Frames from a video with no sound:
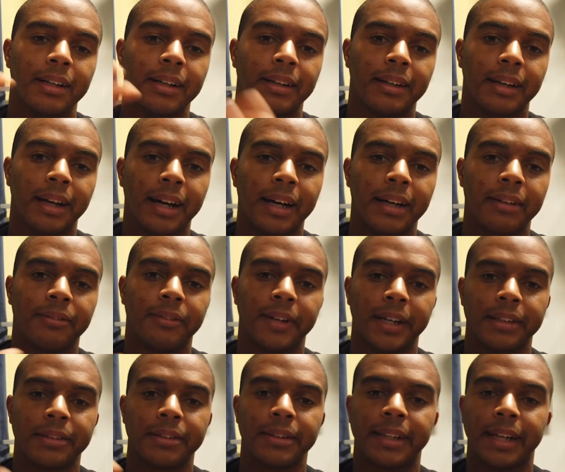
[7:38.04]
not
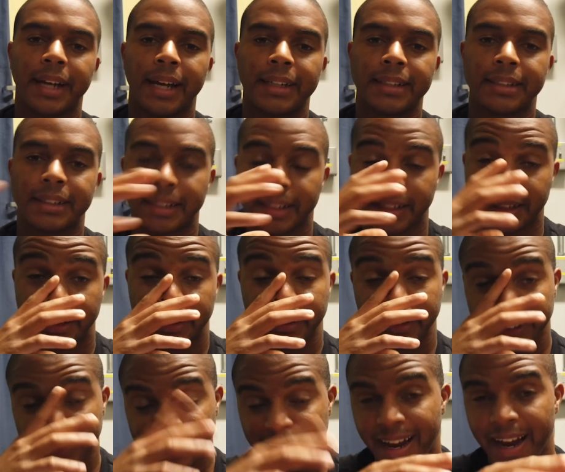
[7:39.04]
factory casting head,
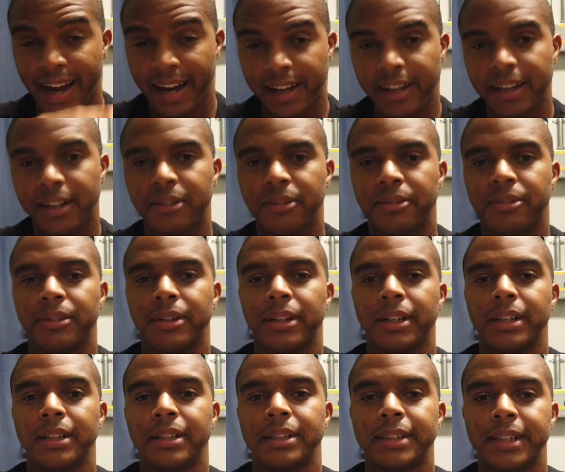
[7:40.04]
because I have
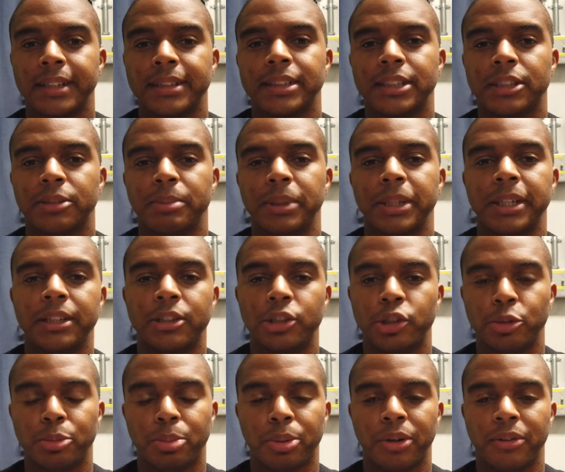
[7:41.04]
Texas Speed
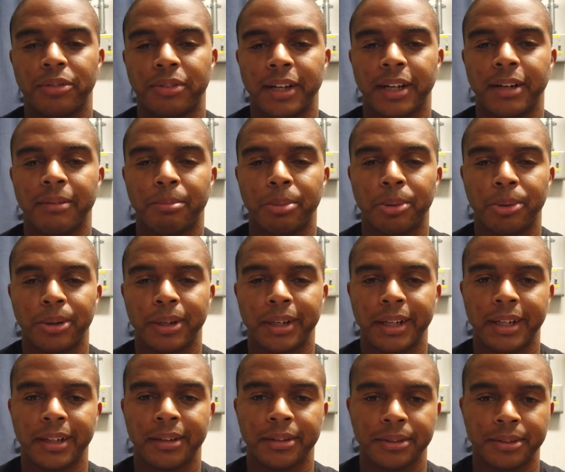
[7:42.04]
2.5 ported
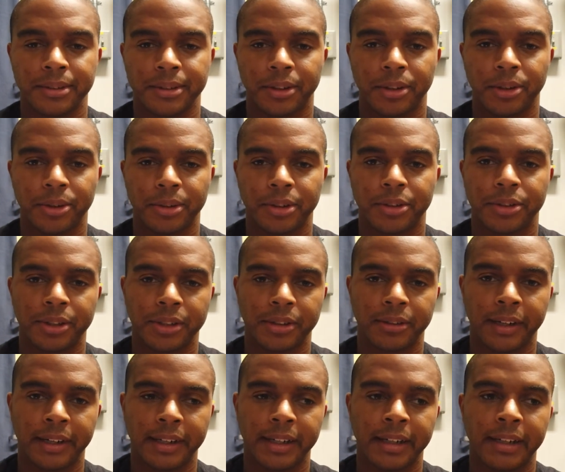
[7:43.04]
heads on the
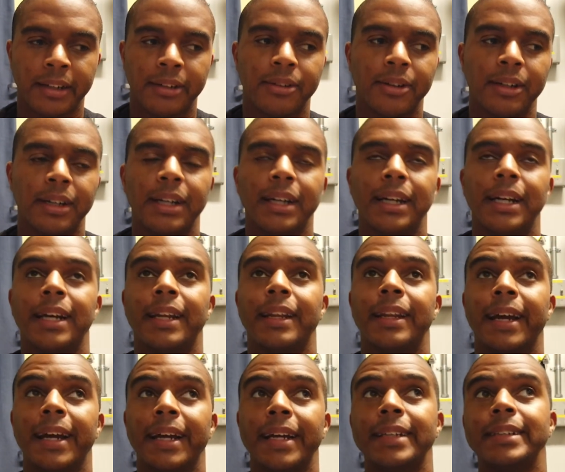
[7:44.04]
truck right now.
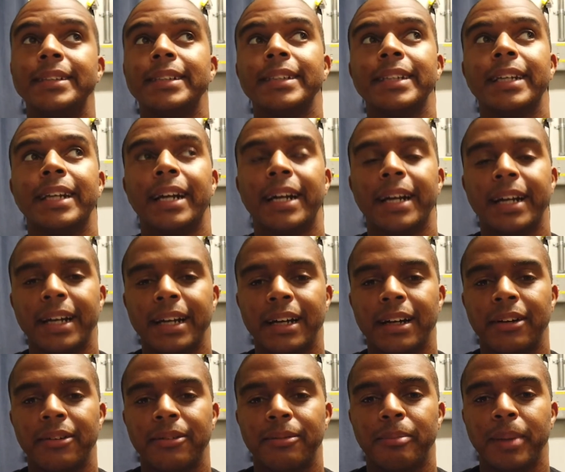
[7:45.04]
The engine that I
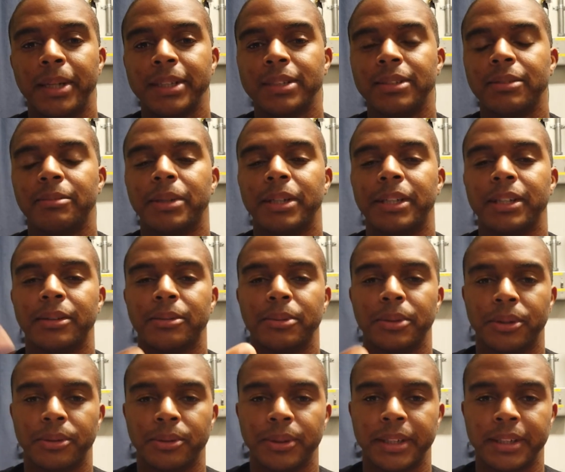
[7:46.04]
have, basically I'm going to end up
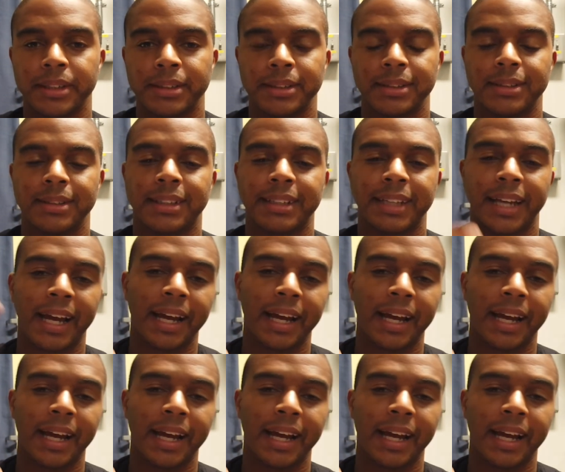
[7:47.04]
with 3 engines, because